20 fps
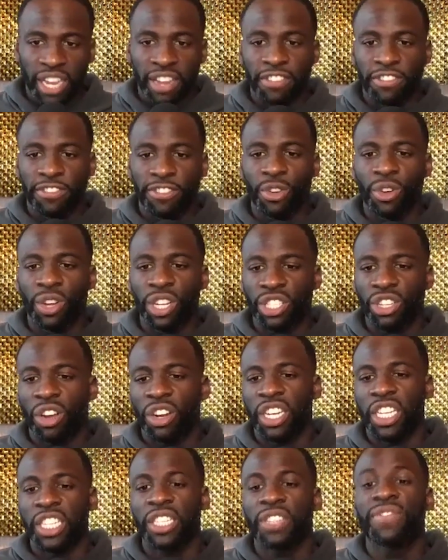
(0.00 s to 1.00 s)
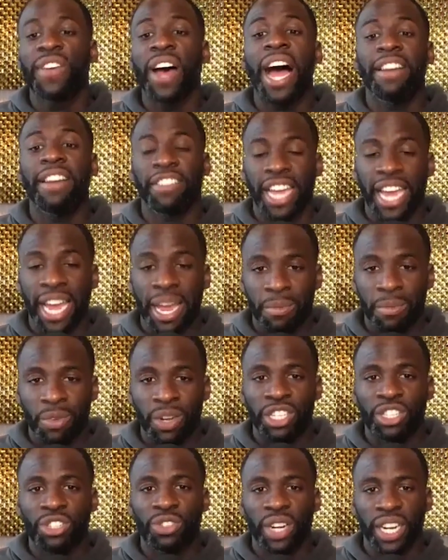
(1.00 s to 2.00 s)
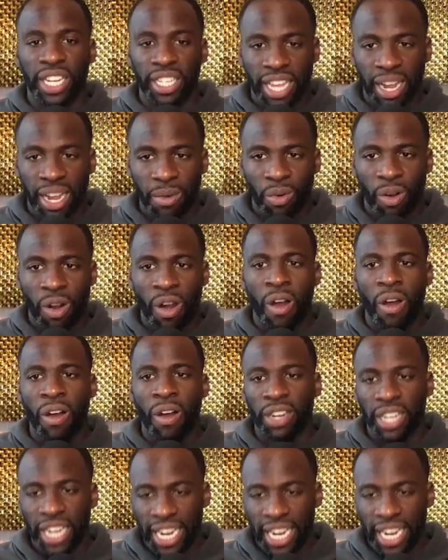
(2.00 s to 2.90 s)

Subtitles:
influence on this 5-game win streak that we're on.